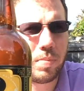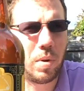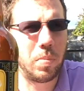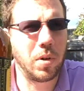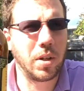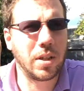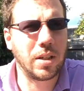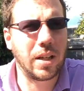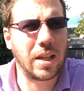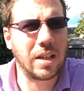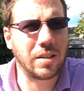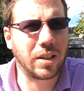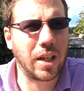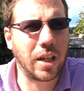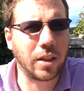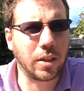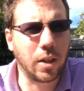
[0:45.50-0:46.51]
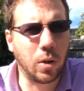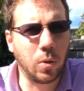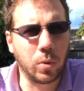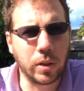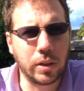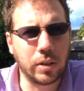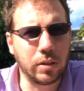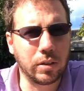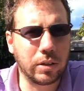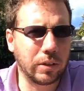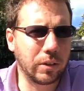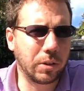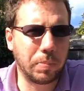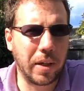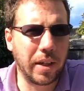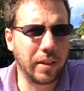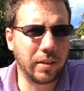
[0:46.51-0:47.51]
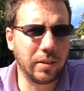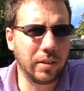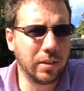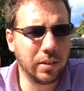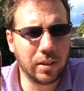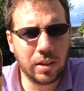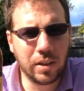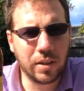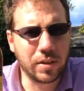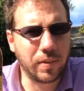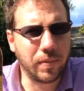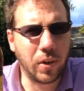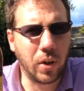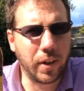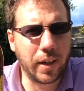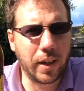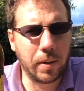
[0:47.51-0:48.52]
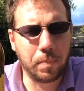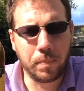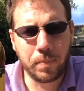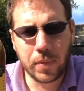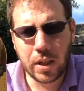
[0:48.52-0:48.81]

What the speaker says: probably East Kent Golding, I suspect, something like that.